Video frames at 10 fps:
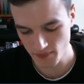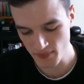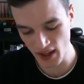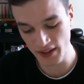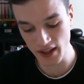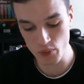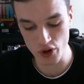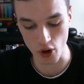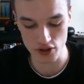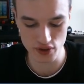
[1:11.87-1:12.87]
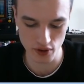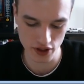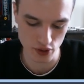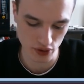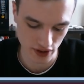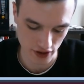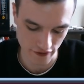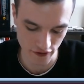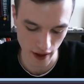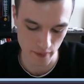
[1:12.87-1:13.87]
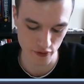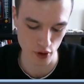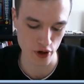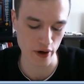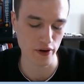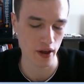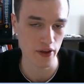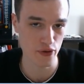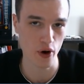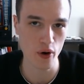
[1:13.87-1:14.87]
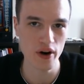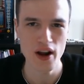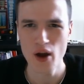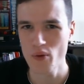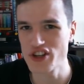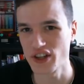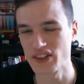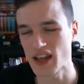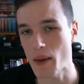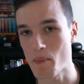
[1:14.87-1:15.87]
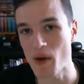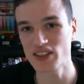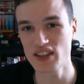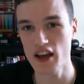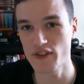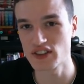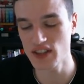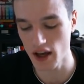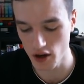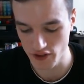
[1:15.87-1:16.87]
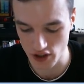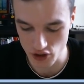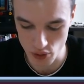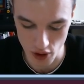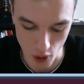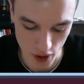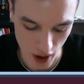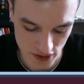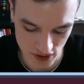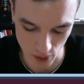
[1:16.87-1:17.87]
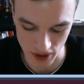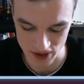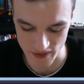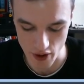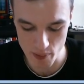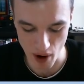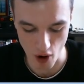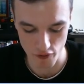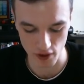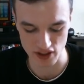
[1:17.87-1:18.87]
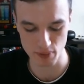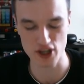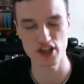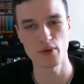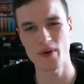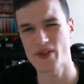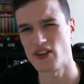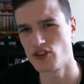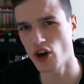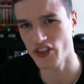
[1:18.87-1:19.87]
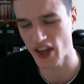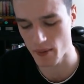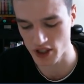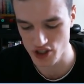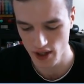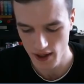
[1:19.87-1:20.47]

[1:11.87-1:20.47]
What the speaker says: And then we're also going to use here the Flamethrower, which is a must-have inside of the new loadout. So it's very powerful, especially with the dot damage,